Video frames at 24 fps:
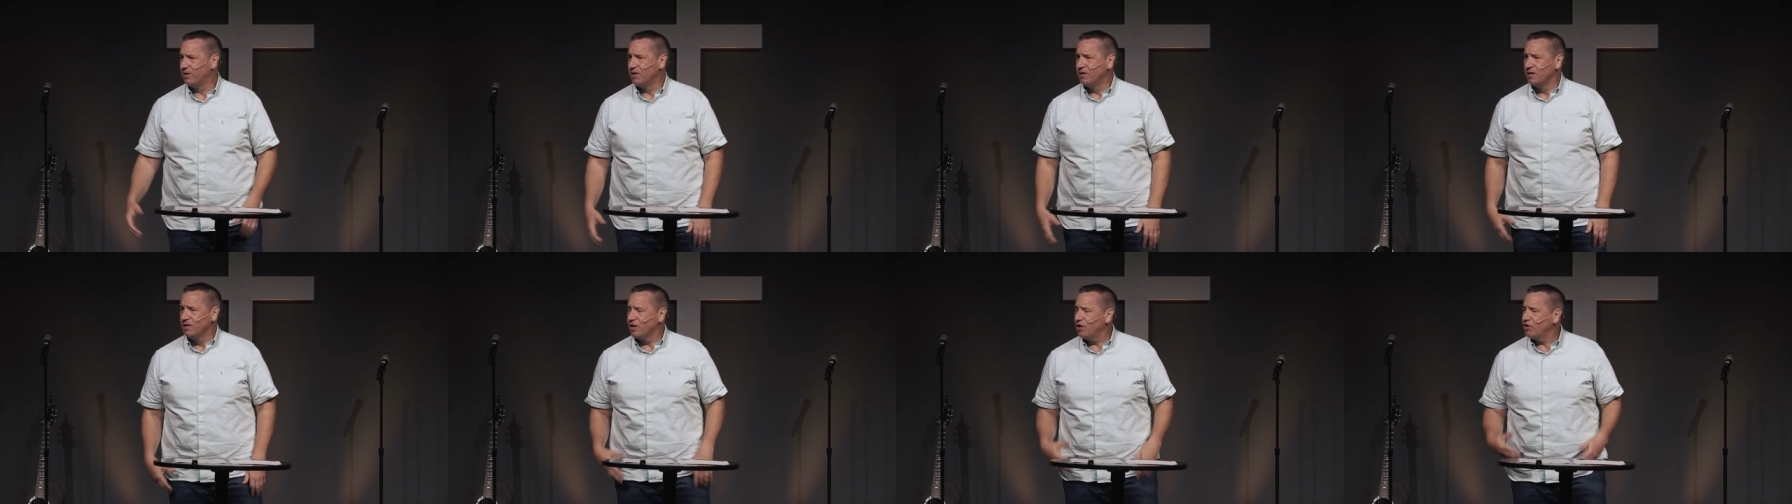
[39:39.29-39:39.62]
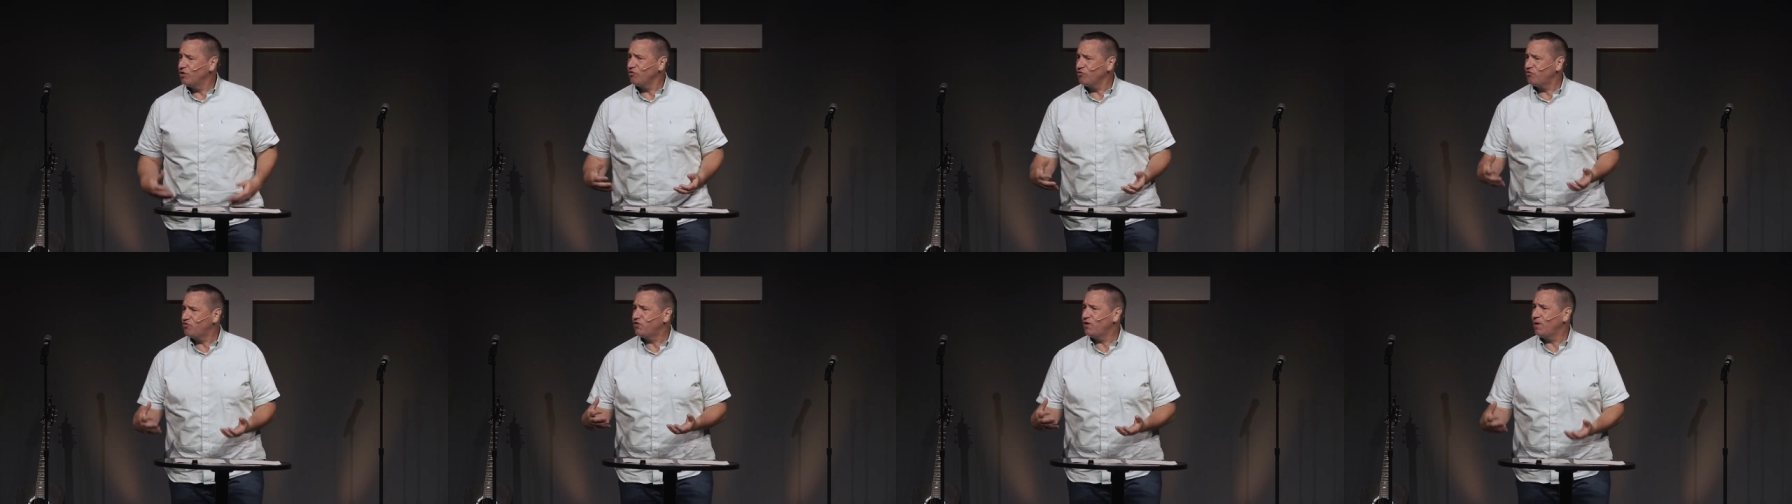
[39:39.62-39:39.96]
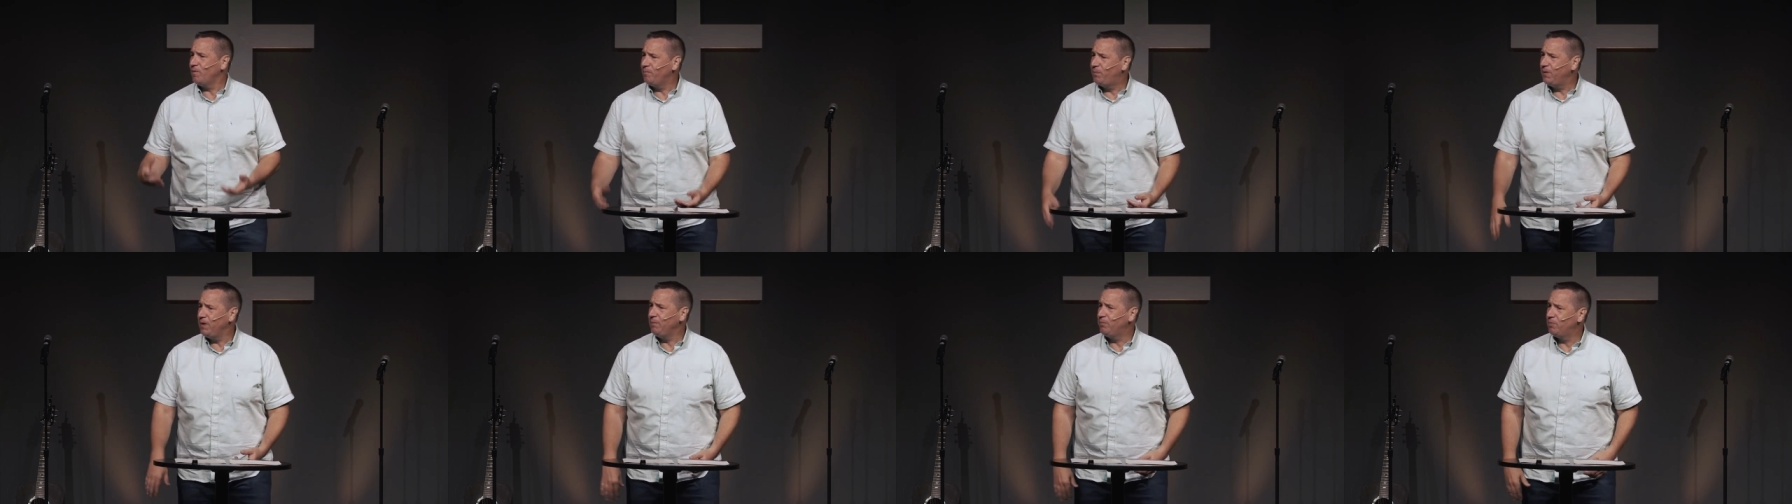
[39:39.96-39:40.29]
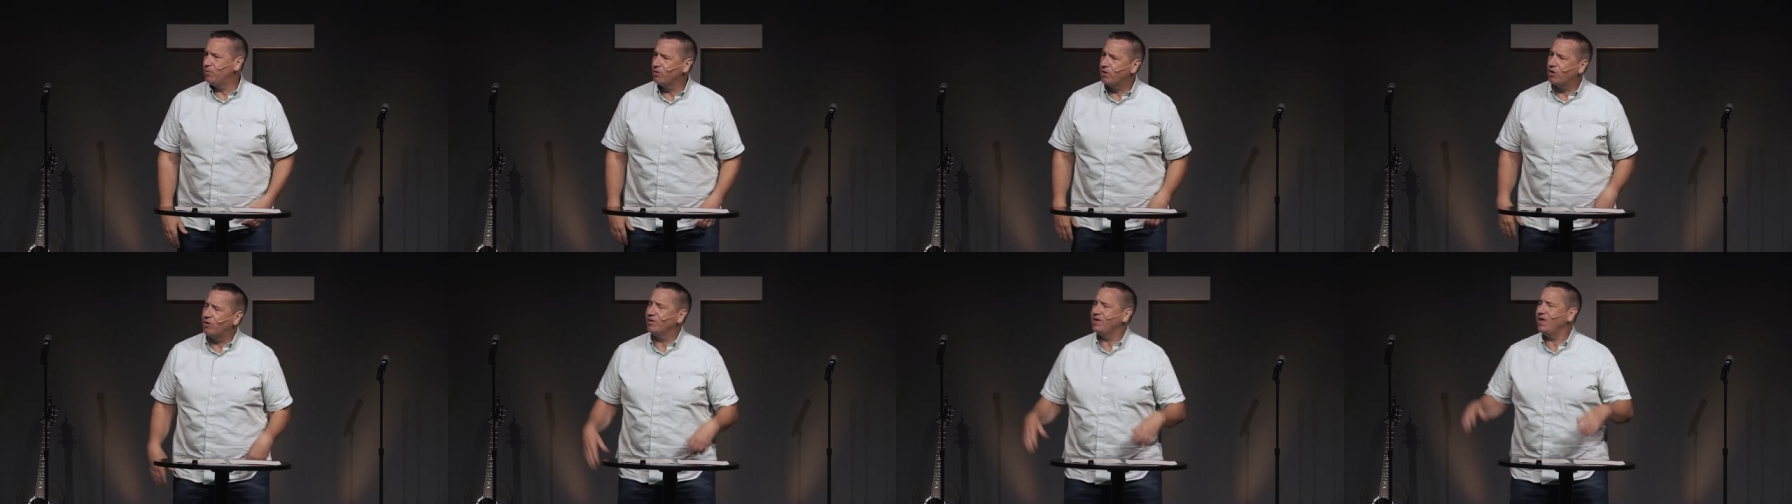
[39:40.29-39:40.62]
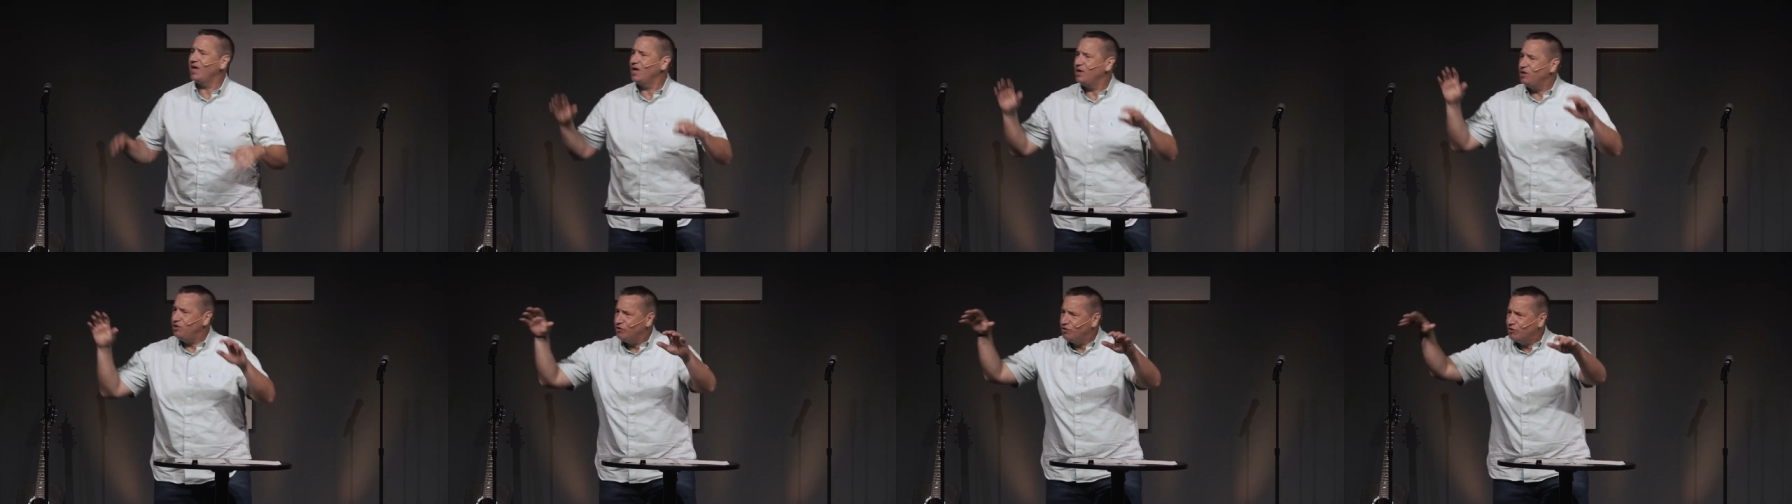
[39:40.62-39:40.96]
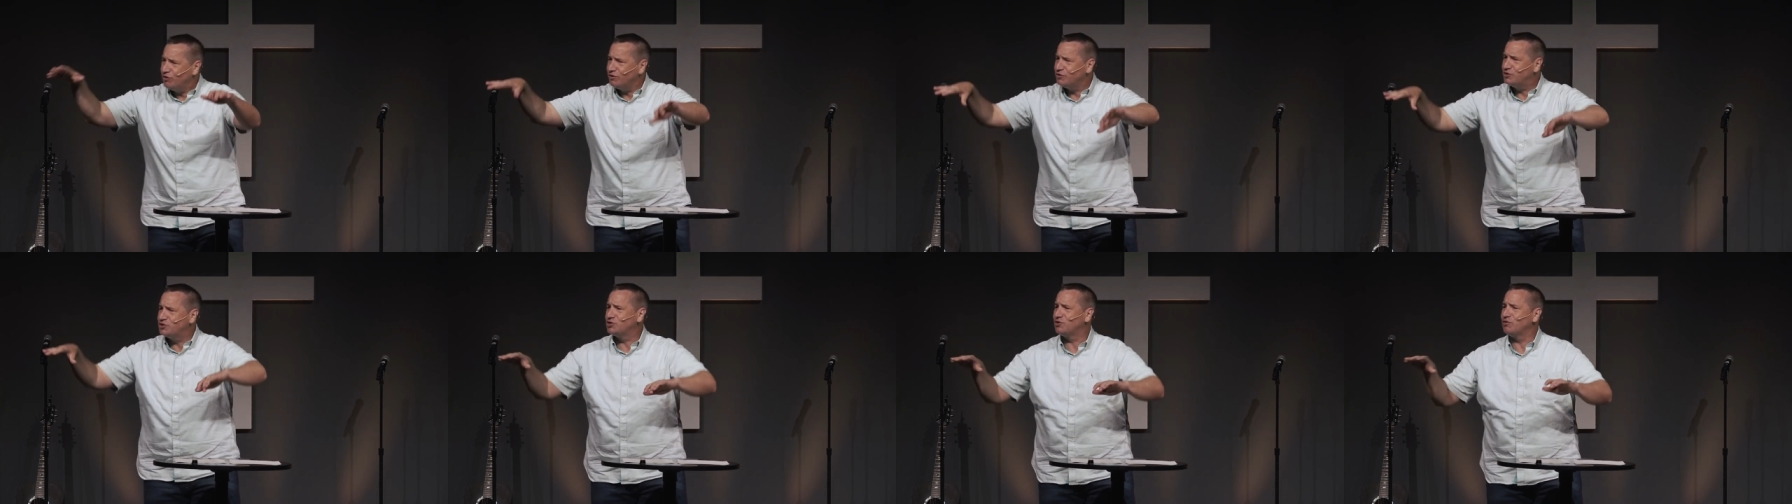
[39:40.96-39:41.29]
There's some people who go, yeah, you go
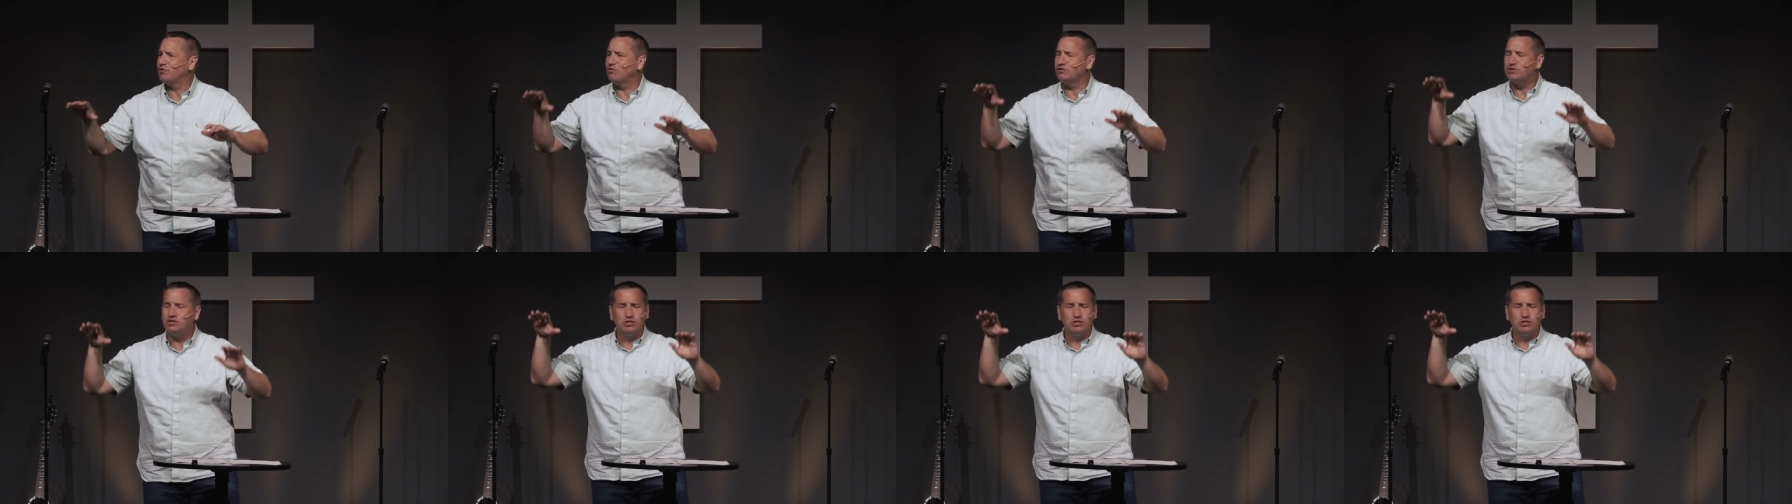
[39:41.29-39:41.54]
to church